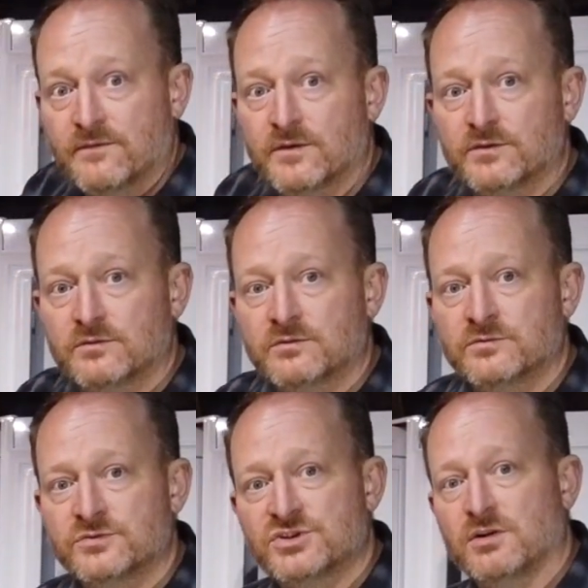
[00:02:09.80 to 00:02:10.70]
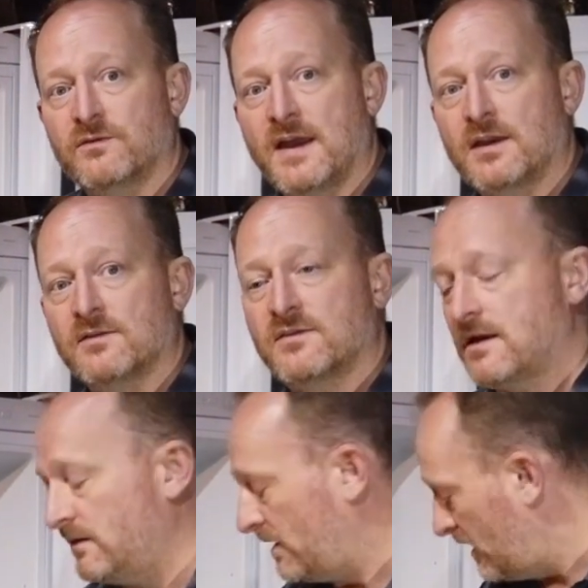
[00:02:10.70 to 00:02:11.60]
different shelf hangers
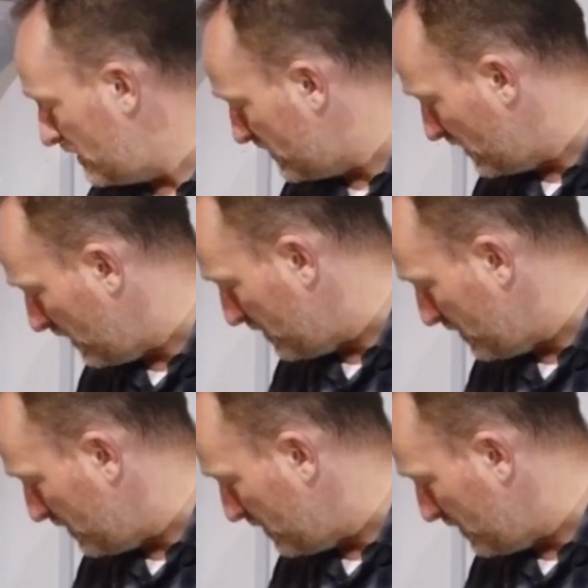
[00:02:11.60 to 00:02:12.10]
down in here, so they